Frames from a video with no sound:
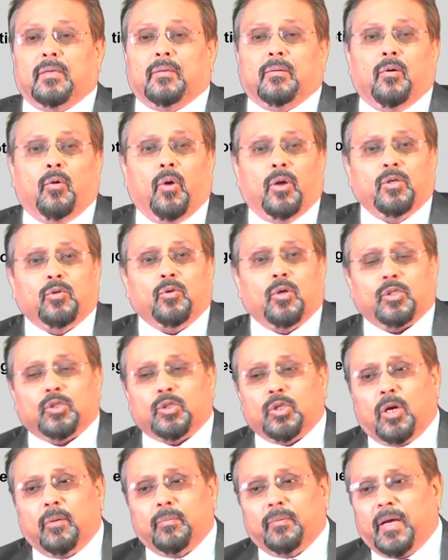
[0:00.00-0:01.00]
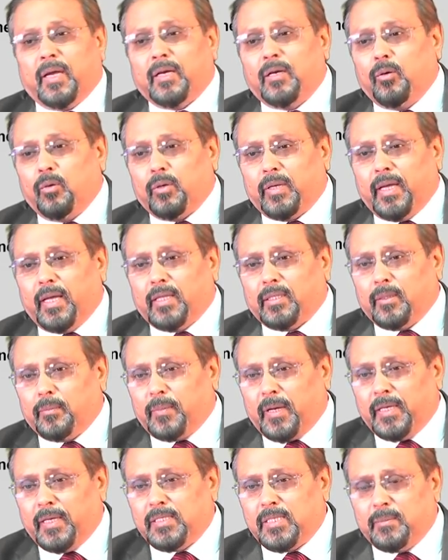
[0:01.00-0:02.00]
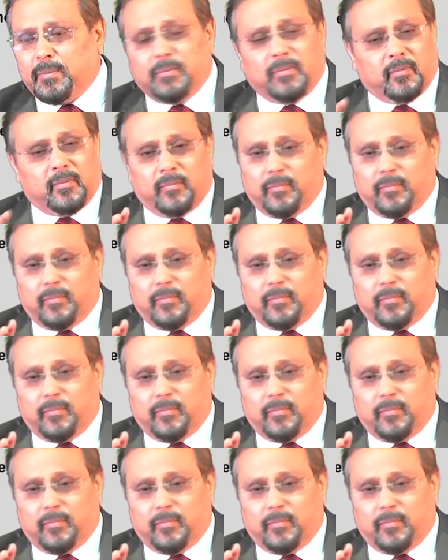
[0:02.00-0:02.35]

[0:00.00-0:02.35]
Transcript: Going to a shop and looking at the item,